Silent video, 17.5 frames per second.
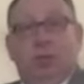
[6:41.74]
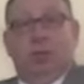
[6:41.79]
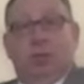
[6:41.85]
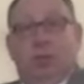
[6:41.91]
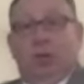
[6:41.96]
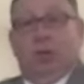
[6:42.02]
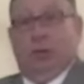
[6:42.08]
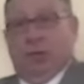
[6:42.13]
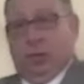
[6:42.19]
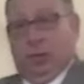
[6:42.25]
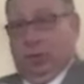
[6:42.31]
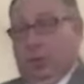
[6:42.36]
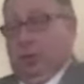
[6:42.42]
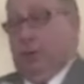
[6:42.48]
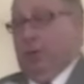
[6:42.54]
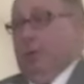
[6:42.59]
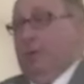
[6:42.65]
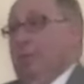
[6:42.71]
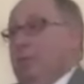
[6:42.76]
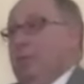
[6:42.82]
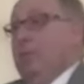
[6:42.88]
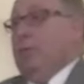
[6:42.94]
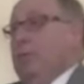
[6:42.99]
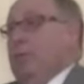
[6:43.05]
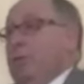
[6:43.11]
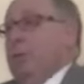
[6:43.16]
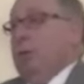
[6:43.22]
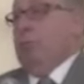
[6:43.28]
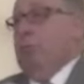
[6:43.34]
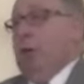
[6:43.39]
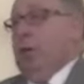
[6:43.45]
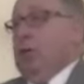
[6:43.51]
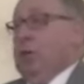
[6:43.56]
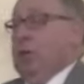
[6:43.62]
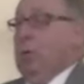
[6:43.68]
to your school
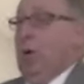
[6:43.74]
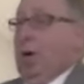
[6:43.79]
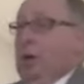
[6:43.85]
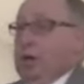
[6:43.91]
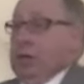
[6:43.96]
because you are a